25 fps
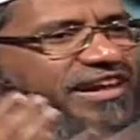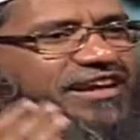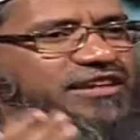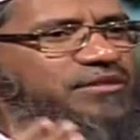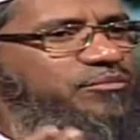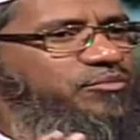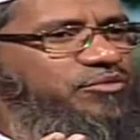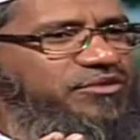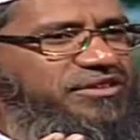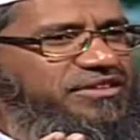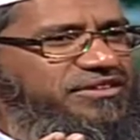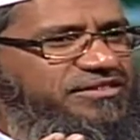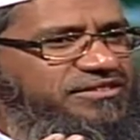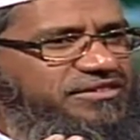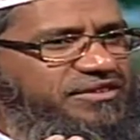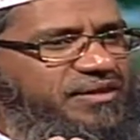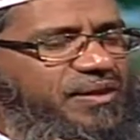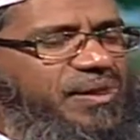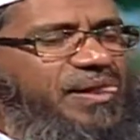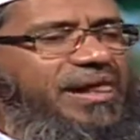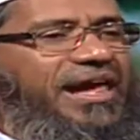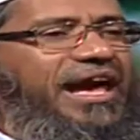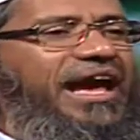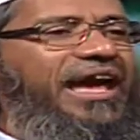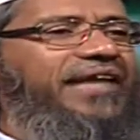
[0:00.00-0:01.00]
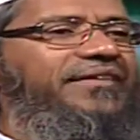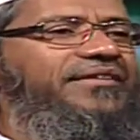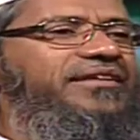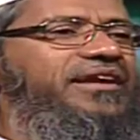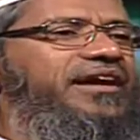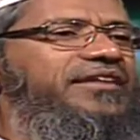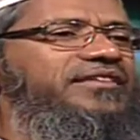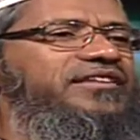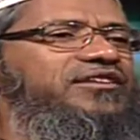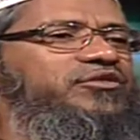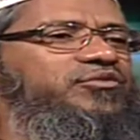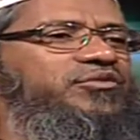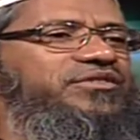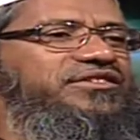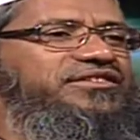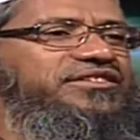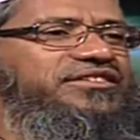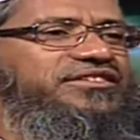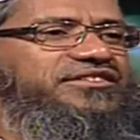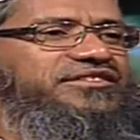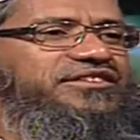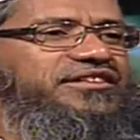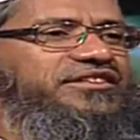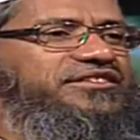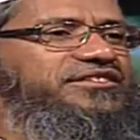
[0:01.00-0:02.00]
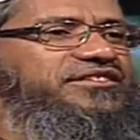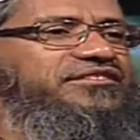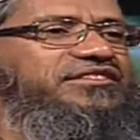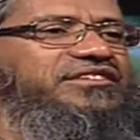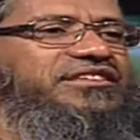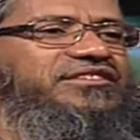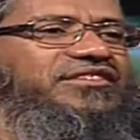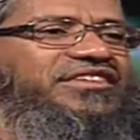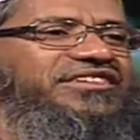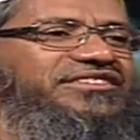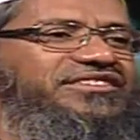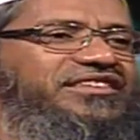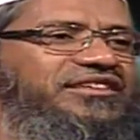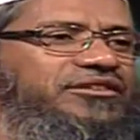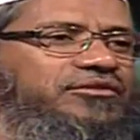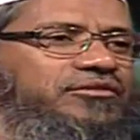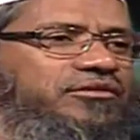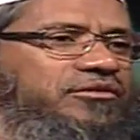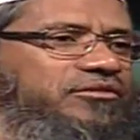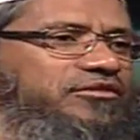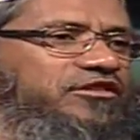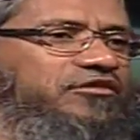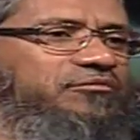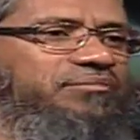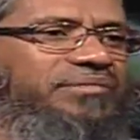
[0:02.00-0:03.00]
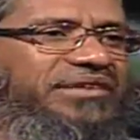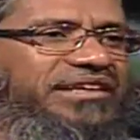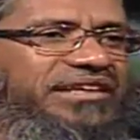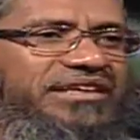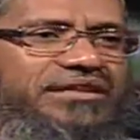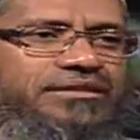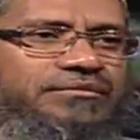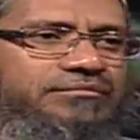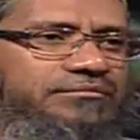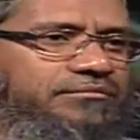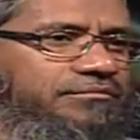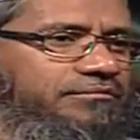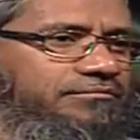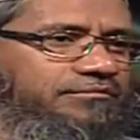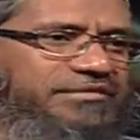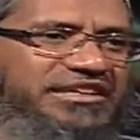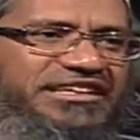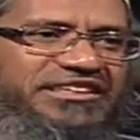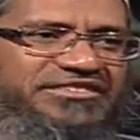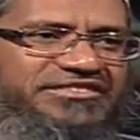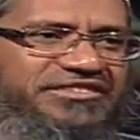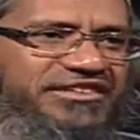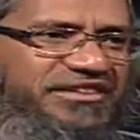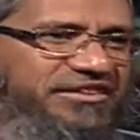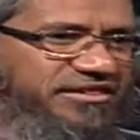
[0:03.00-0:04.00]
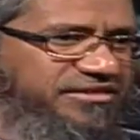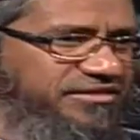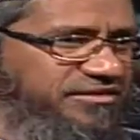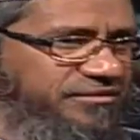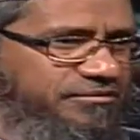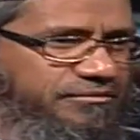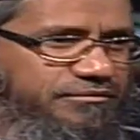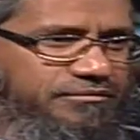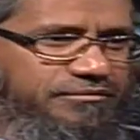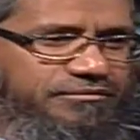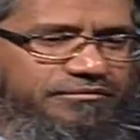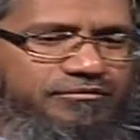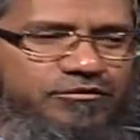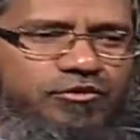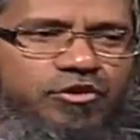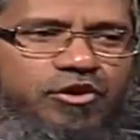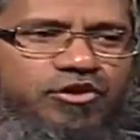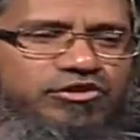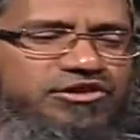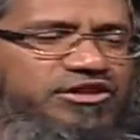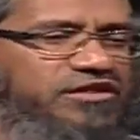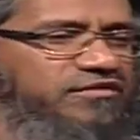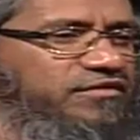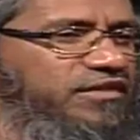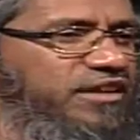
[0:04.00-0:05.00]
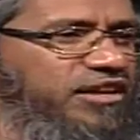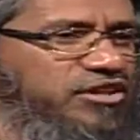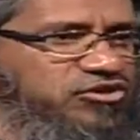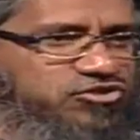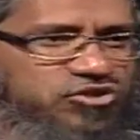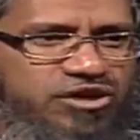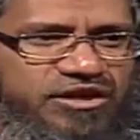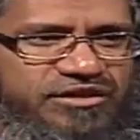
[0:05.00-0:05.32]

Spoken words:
and hand of the breast. And the other twin sister is even in the western clothes of mini skirts, or she's wearing